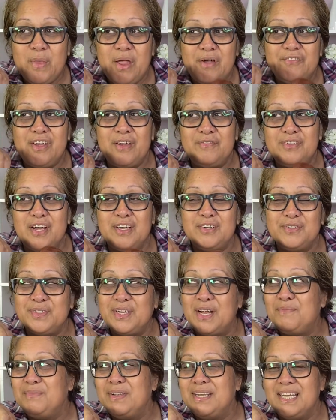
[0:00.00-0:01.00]
Sometimes when
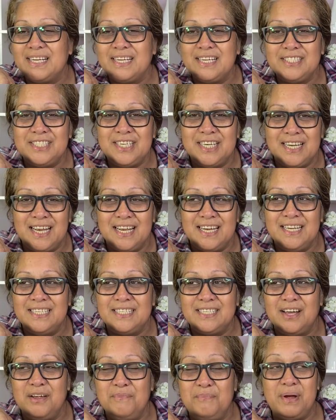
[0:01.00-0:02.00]
I'm in the kitchen and he's going